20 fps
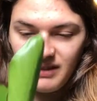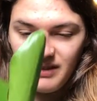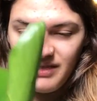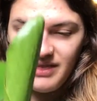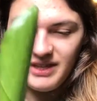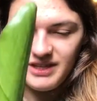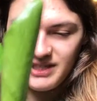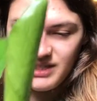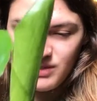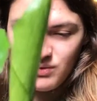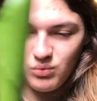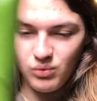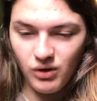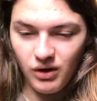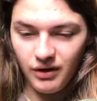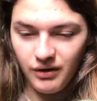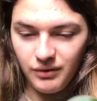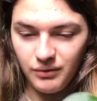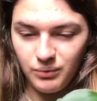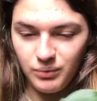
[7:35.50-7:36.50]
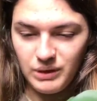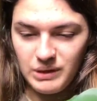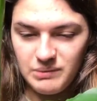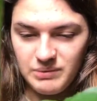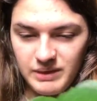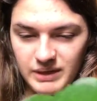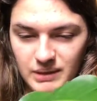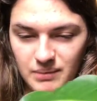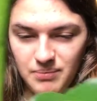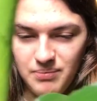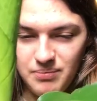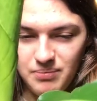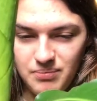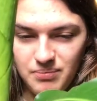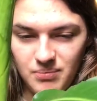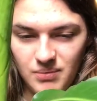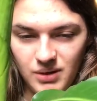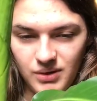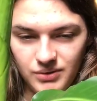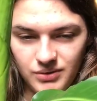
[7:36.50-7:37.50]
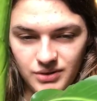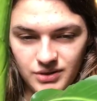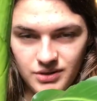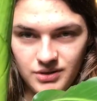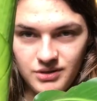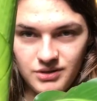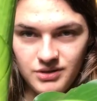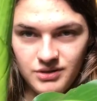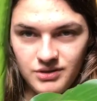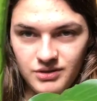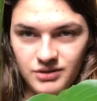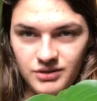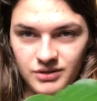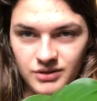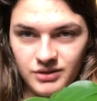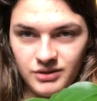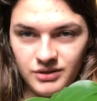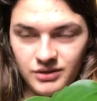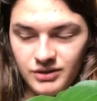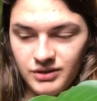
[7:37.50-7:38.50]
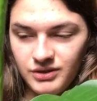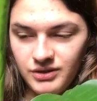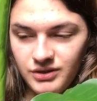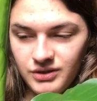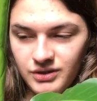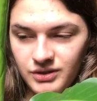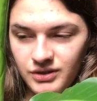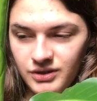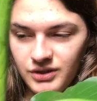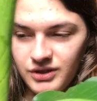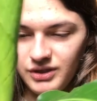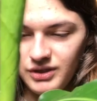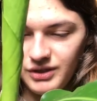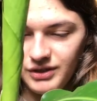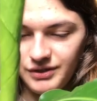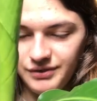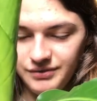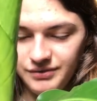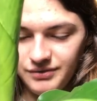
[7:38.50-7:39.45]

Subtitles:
this one would be the most, the